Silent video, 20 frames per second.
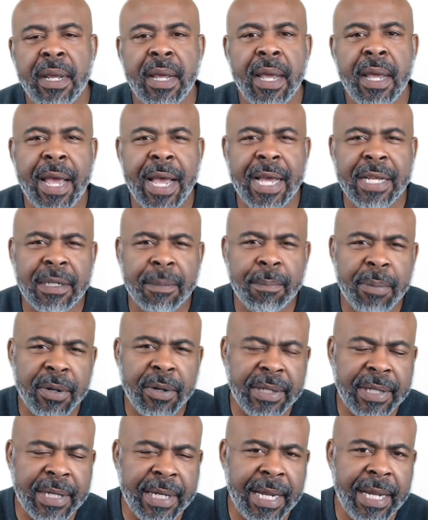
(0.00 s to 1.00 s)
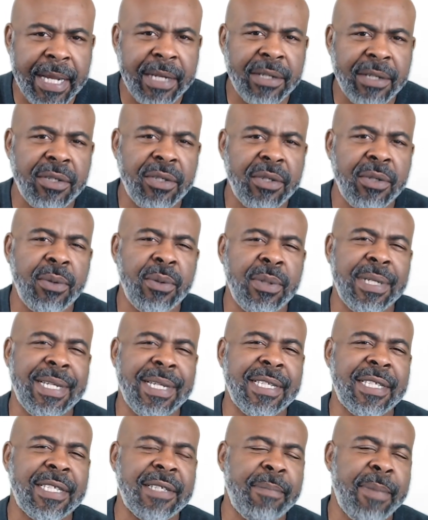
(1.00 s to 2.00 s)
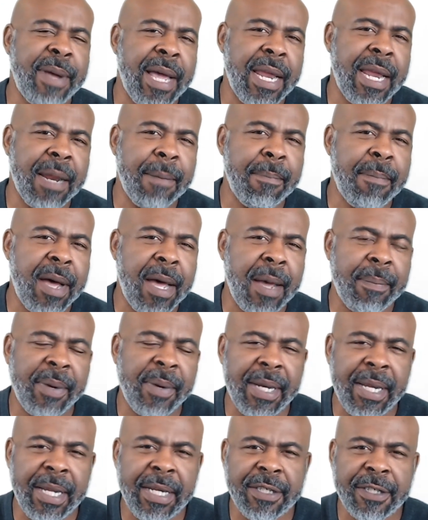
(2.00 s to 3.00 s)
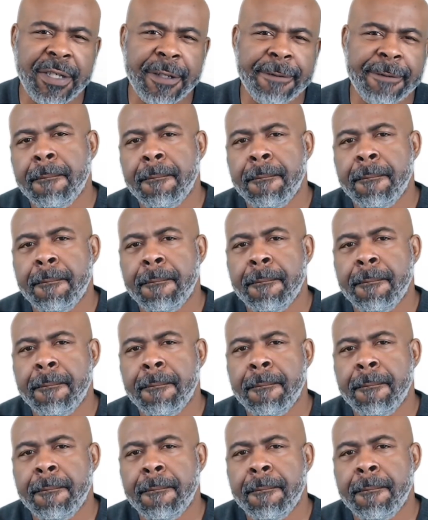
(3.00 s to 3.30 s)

as it pertains to the Hispanic population.